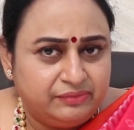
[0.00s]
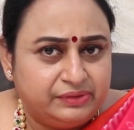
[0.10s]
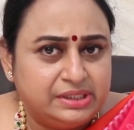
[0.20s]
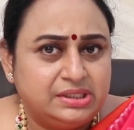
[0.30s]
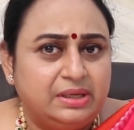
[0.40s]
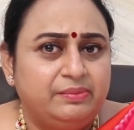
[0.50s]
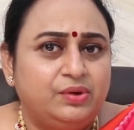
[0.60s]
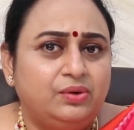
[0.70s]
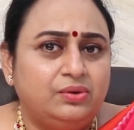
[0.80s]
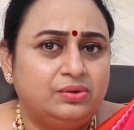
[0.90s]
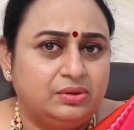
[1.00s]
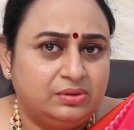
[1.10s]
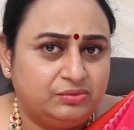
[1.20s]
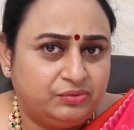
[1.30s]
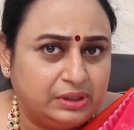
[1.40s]
fresh embryo
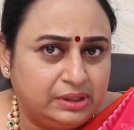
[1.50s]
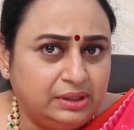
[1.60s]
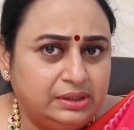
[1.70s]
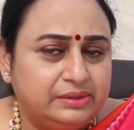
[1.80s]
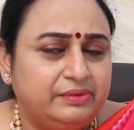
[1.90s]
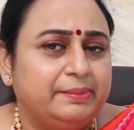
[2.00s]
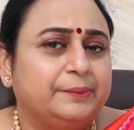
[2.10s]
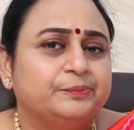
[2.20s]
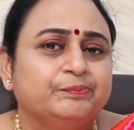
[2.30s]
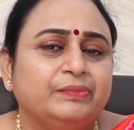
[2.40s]
for the women.